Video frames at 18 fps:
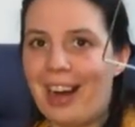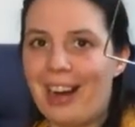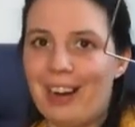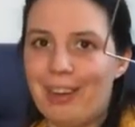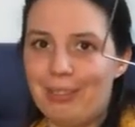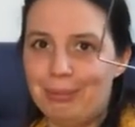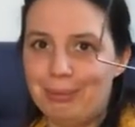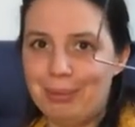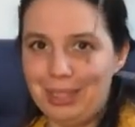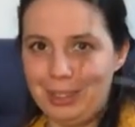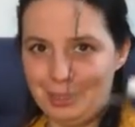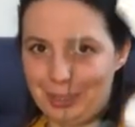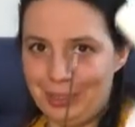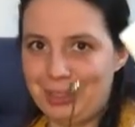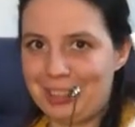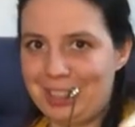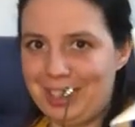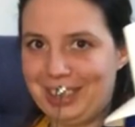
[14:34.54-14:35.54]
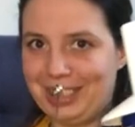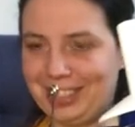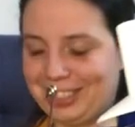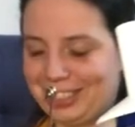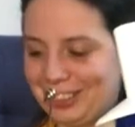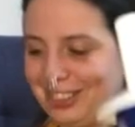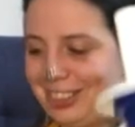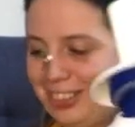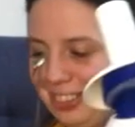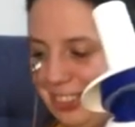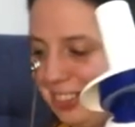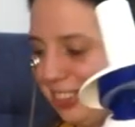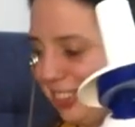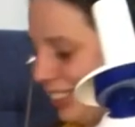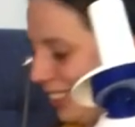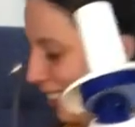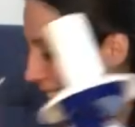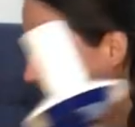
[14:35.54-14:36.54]
I've been using this a
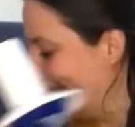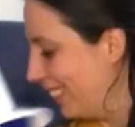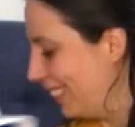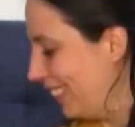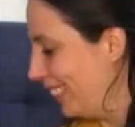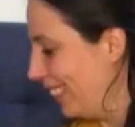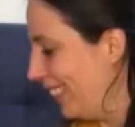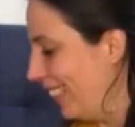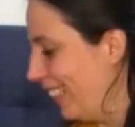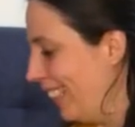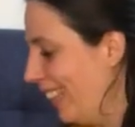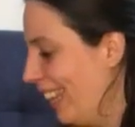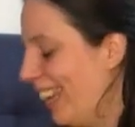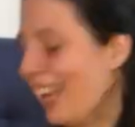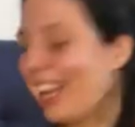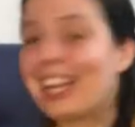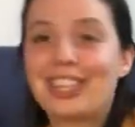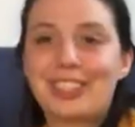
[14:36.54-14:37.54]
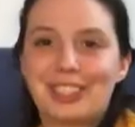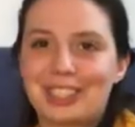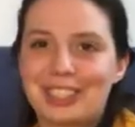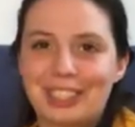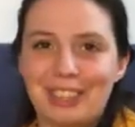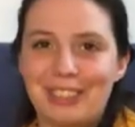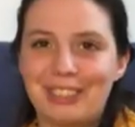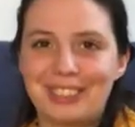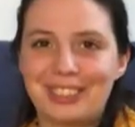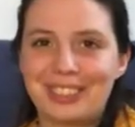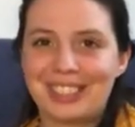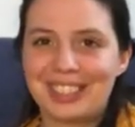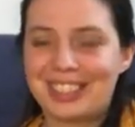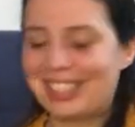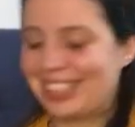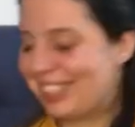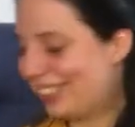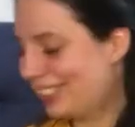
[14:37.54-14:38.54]
lot and I just love
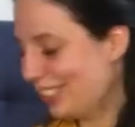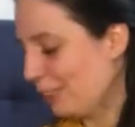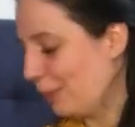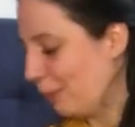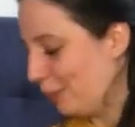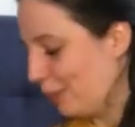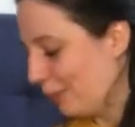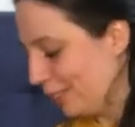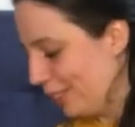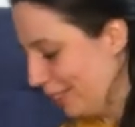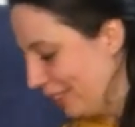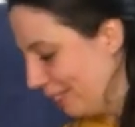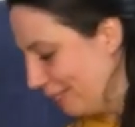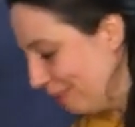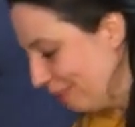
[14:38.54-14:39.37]
using it. It's so fun.